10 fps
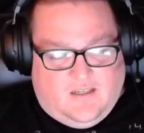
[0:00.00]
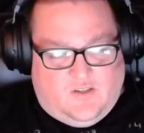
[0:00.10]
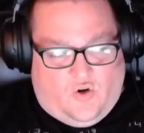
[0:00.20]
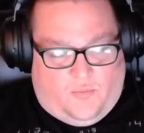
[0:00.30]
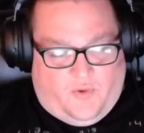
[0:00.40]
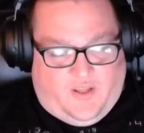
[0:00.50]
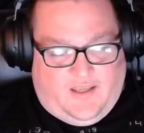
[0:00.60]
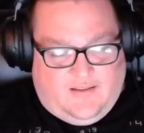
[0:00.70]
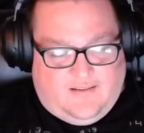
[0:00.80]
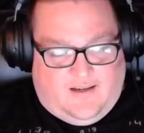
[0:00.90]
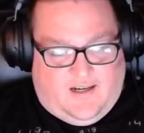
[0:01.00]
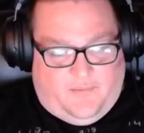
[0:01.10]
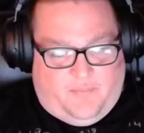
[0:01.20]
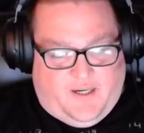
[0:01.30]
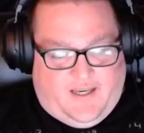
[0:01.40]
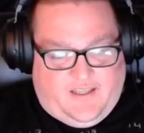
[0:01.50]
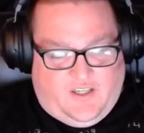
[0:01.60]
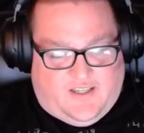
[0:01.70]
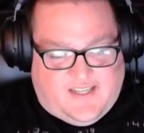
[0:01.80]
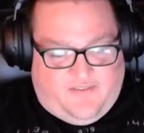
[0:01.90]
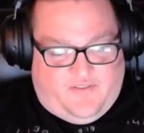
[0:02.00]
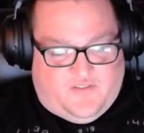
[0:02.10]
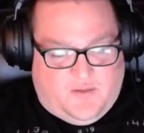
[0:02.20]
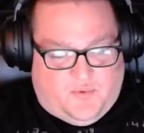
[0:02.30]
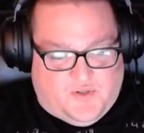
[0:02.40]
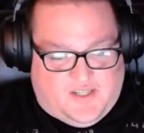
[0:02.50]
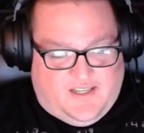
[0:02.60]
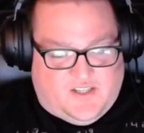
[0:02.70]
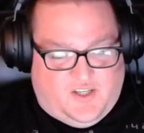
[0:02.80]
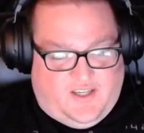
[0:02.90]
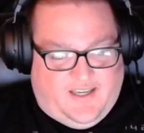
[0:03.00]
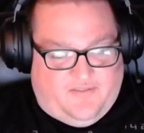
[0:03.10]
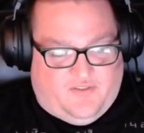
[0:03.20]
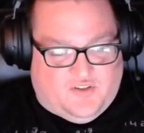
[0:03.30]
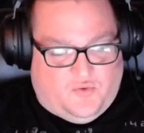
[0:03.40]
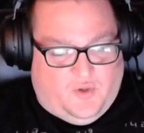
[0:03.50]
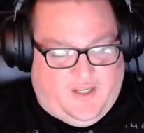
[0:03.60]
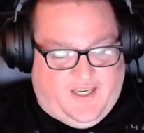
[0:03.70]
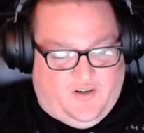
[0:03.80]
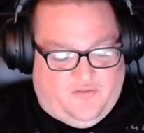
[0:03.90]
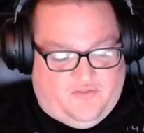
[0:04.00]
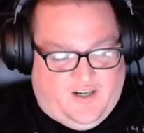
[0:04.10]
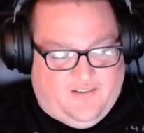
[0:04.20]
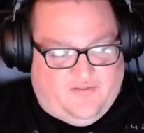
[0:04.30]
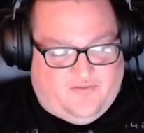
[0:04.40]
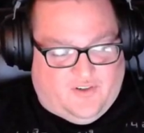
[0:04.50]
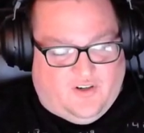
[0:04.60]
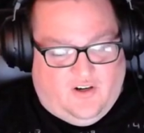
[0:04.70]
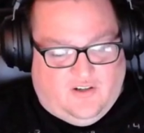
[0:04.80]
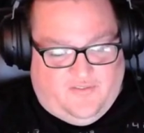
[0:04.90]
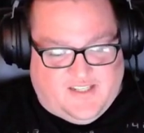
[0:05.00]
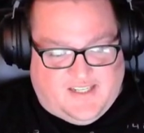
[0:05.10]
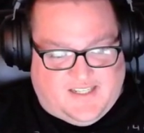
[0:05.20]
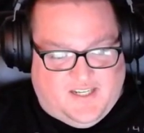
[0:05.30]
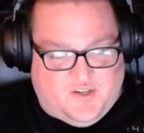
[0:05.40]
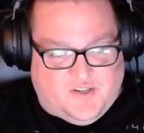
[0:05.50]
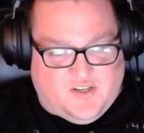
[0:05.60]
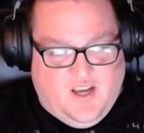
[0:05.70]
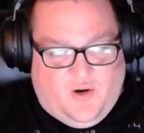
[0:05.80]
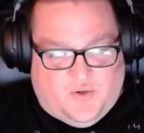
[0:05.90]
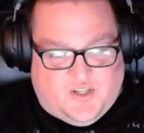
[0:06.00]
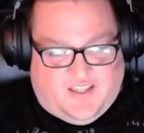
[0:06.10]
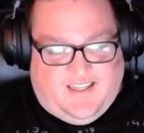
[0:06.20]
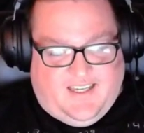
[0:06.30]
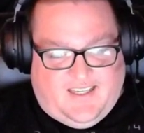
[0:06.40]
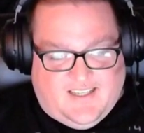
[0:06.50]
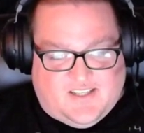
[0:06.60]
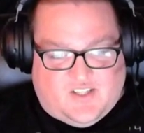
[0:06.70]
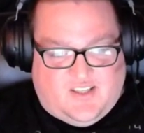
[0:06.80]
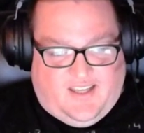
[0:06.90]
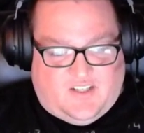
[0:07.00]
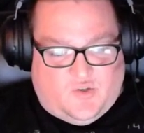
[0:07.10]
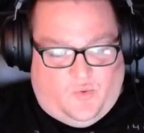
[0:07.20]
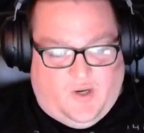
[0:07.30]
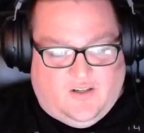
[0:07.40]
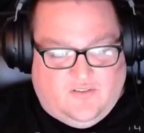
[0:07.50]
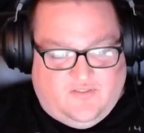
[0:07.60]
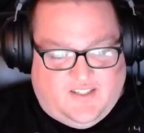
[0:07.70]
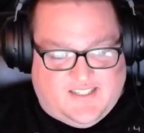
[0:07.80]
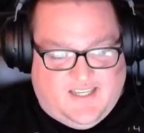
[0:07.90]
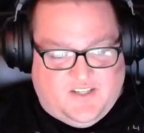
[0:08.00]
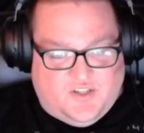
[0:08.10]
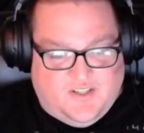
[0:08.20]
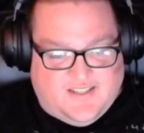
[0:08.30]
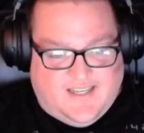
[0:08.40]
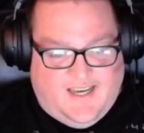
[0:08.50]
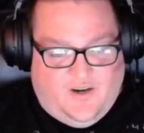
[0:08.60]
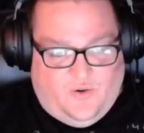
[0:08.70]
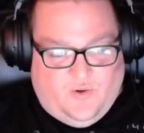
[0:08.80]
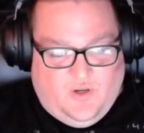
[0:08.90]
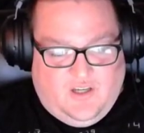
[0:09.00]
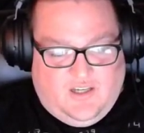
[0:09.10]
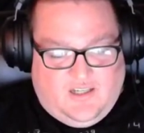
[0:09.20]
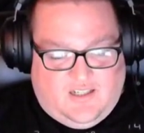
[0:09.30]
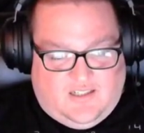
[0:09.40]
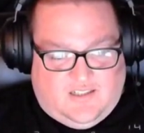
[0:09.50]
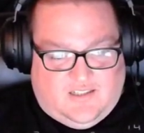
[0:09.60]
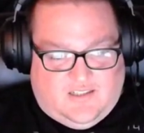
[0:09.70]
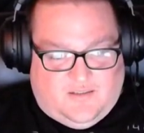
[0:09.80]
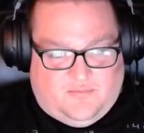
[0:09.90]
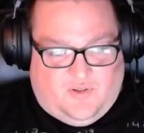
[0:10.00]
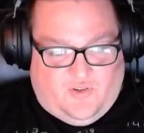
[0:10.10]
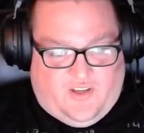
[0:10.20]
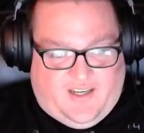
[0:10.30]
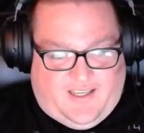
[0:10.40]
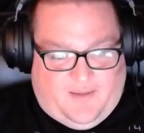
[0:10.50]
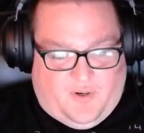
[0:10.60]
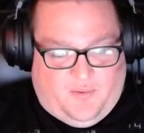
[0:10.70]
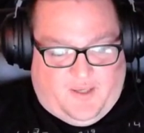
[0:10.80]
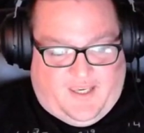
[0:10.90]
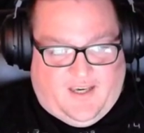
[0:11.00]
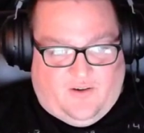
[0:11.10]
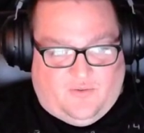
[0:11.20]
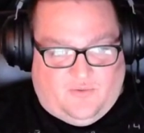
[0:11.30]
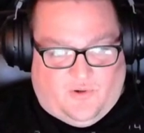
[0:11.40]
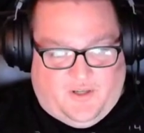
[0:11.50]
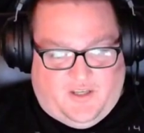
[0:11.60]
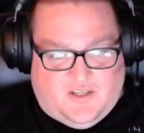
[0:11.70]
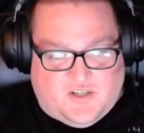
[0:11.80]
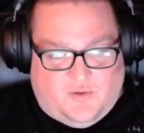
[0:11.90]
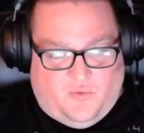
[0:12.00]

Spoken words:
normally, but you can save 15%, so you can get it for $28.05 for all of his extensions, which I think is like 12 extensions now. Hold on, I can probably count, or you can just